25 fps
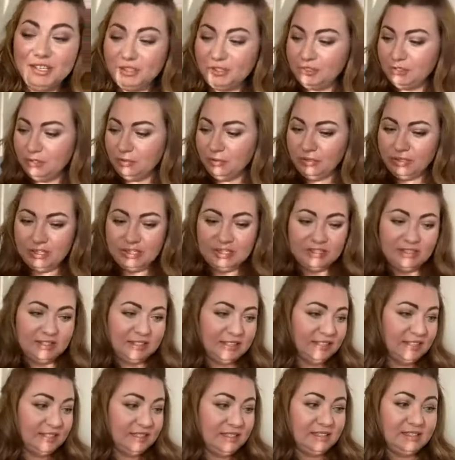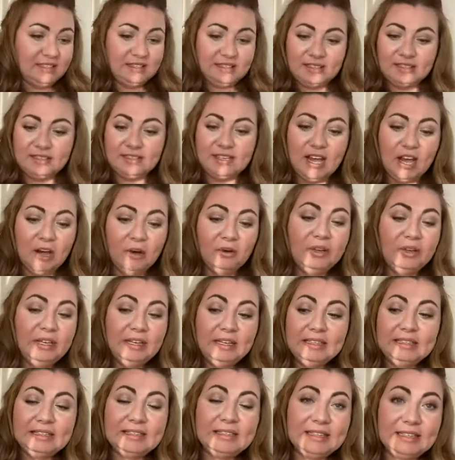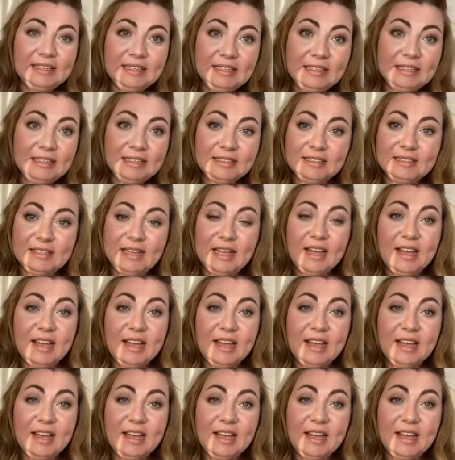So this is how easy it is.